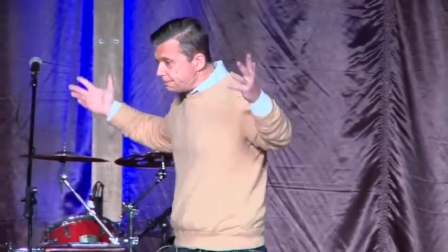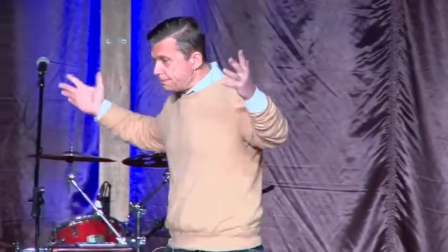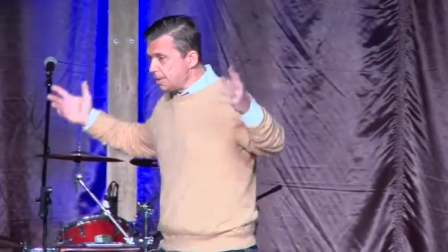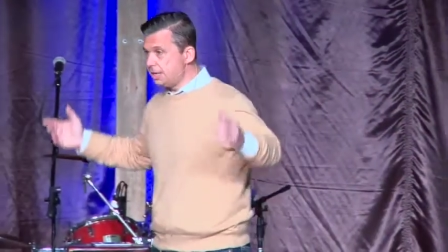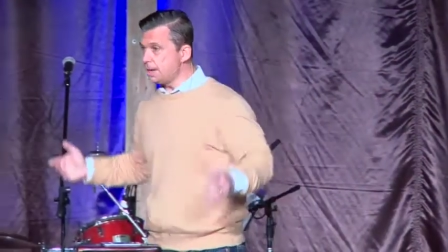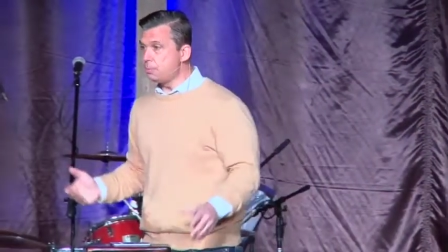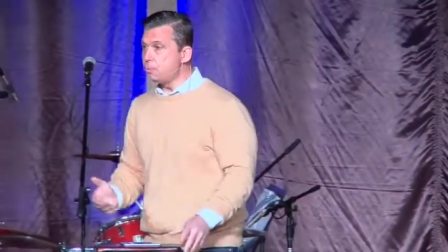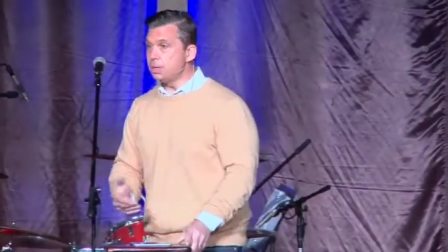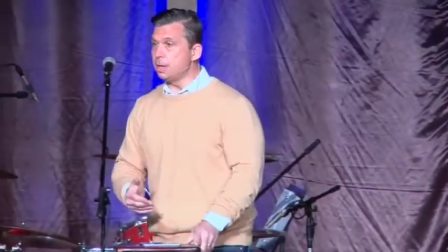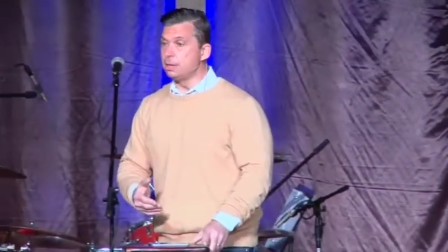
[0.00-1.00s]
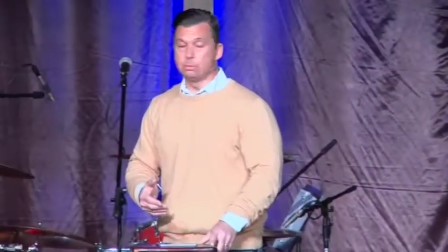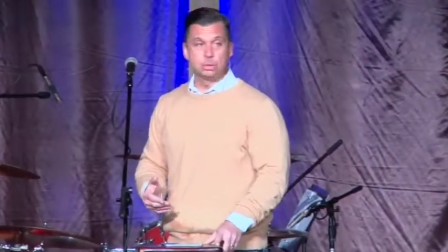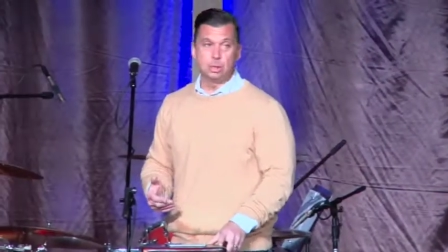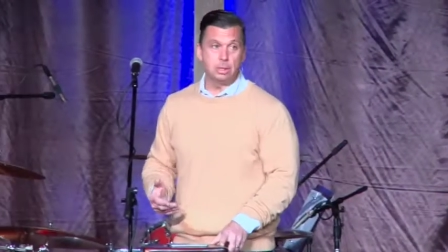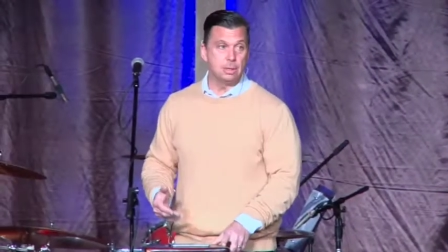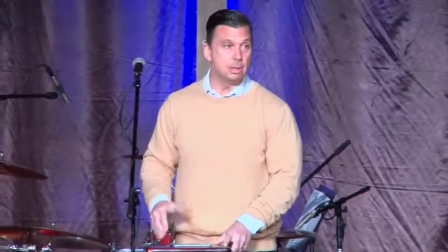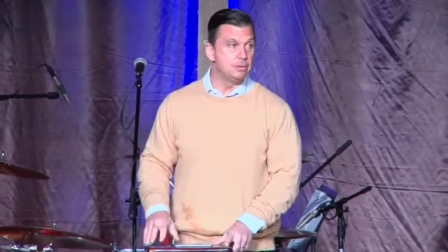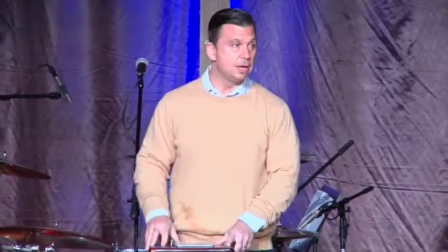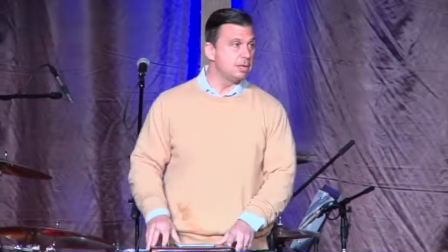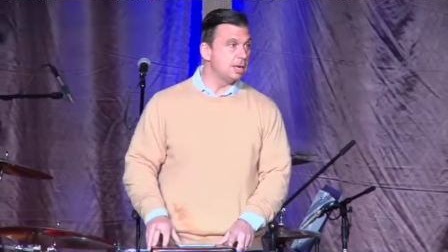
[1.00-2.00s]
And at that point, I understood
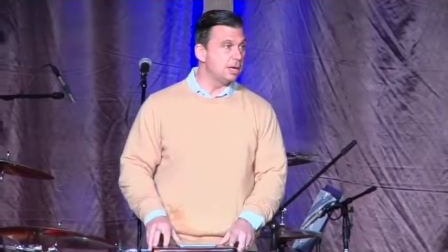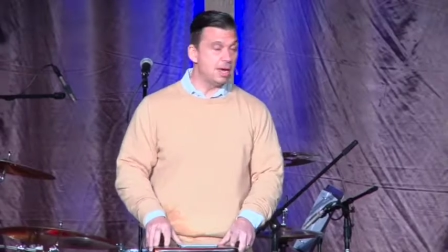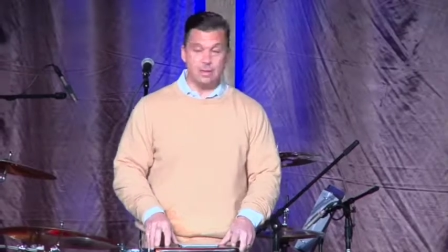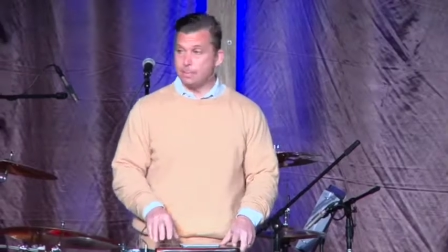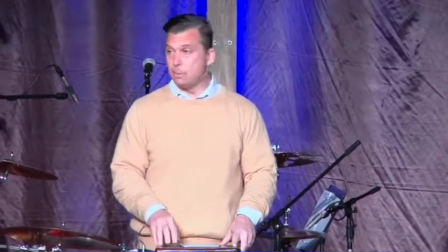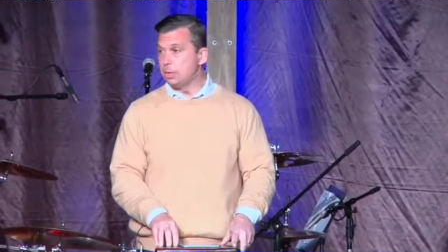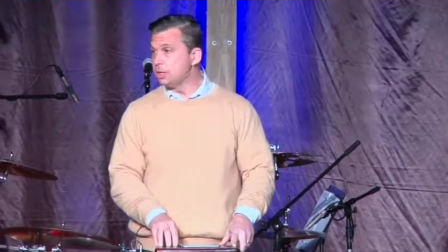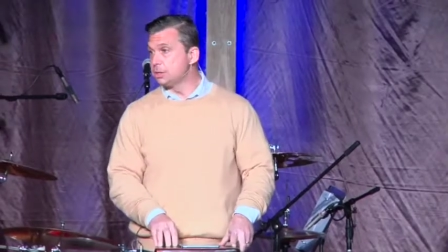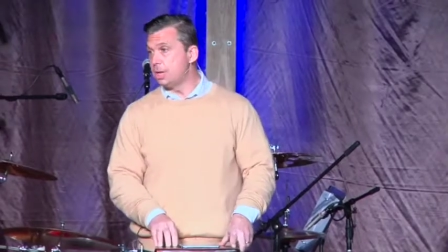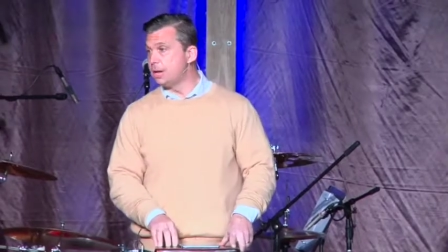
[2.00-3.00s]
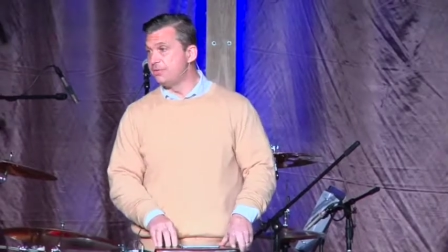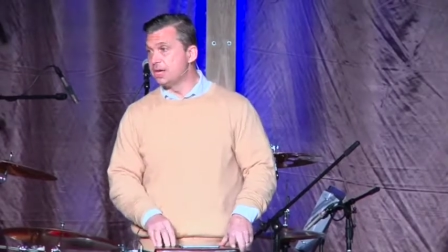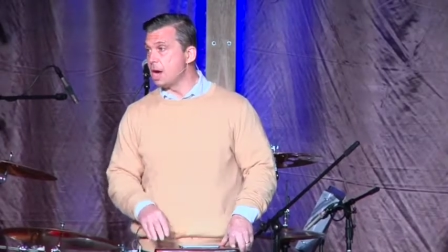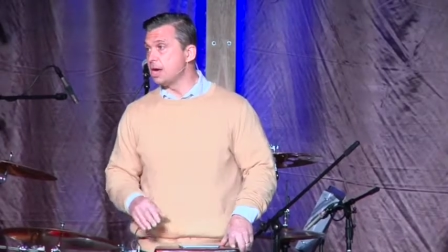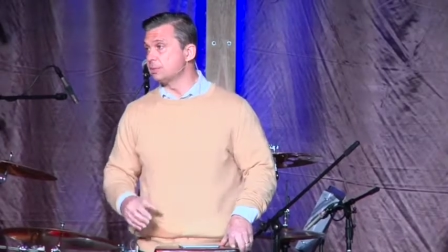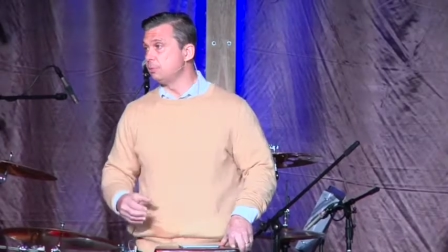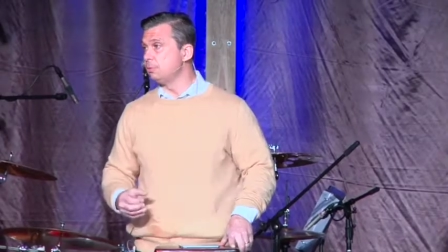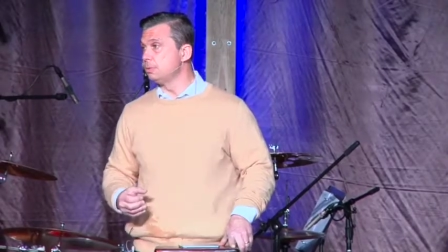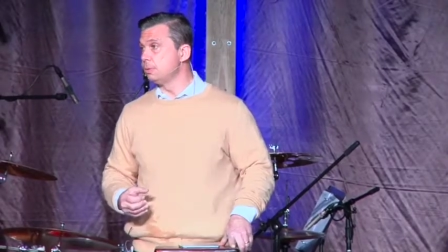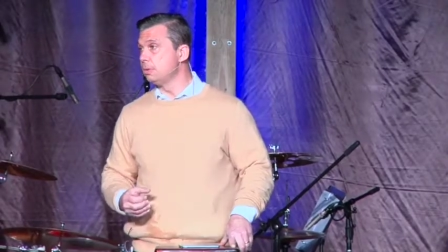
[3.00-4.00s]
that at that point in his life, the
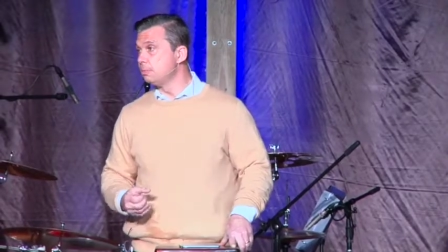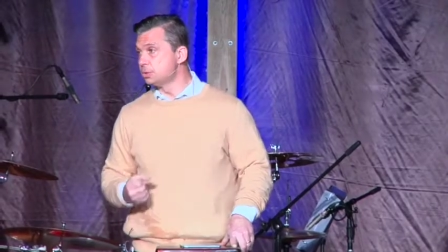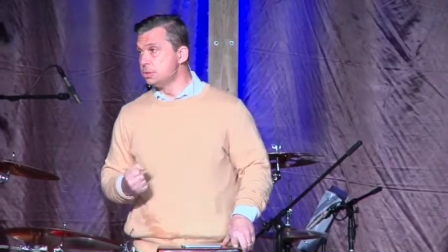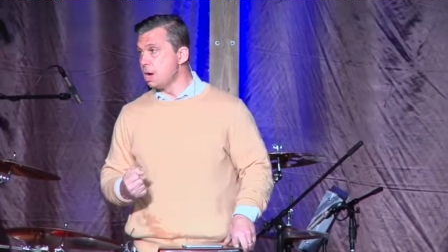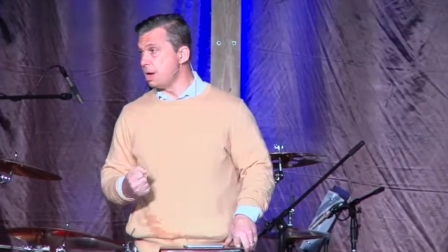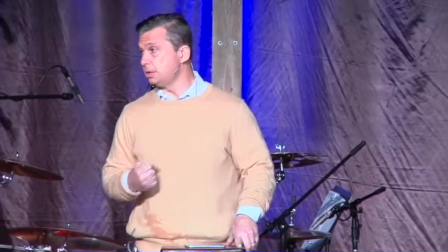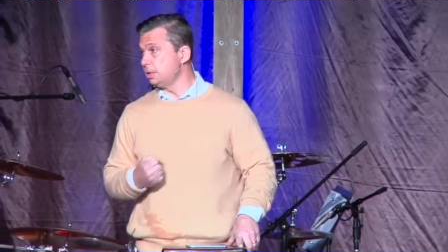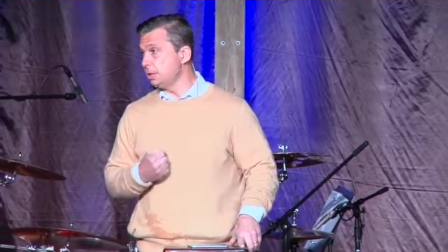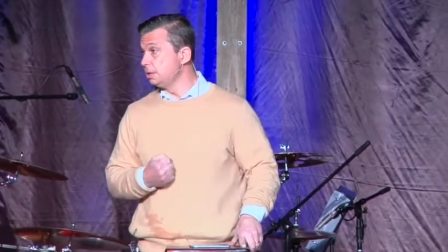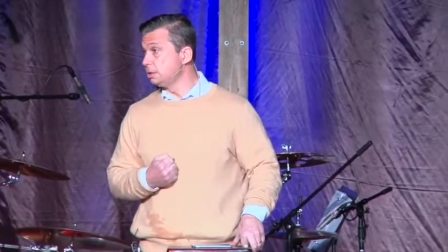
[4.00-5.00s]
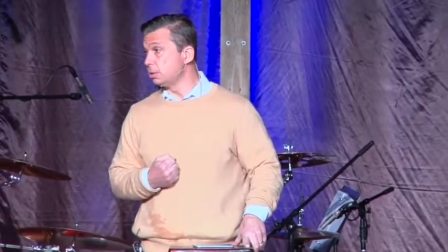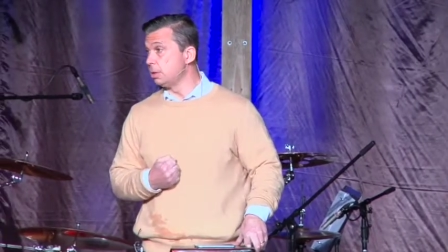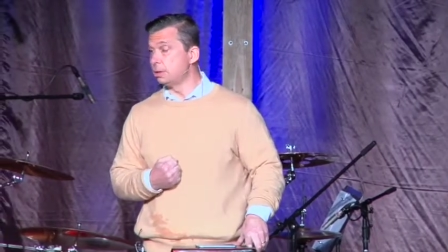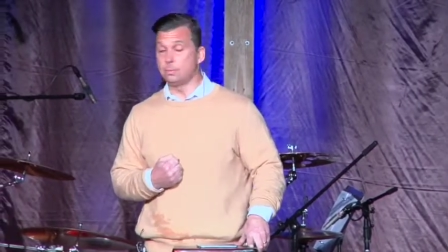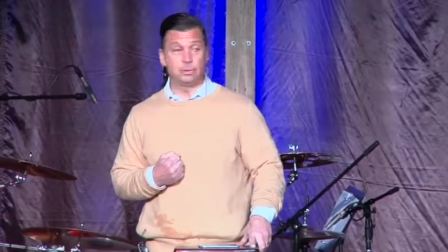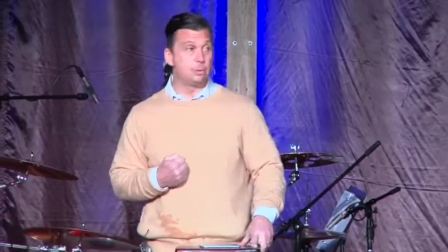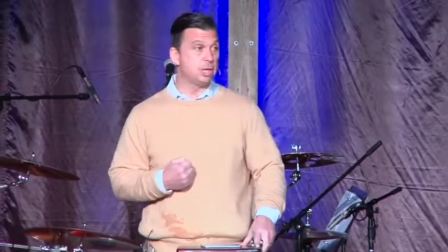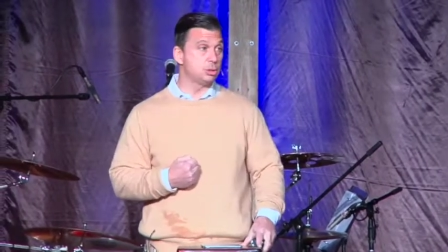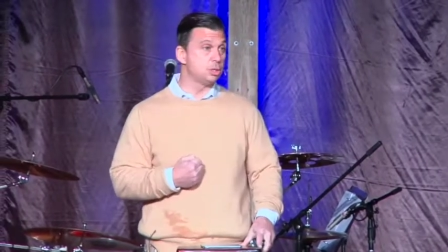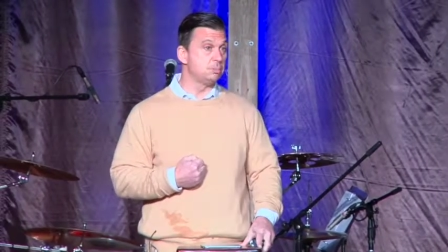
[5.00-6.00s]
gospel was not in his heart the way it
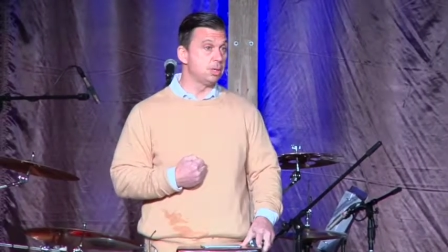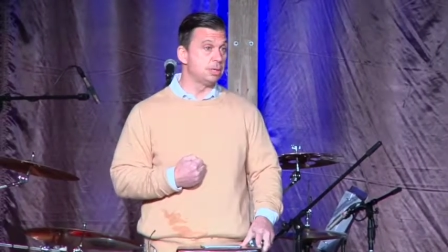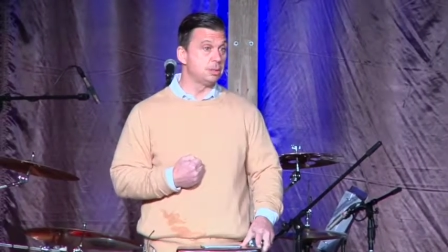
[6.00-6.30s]
should have been.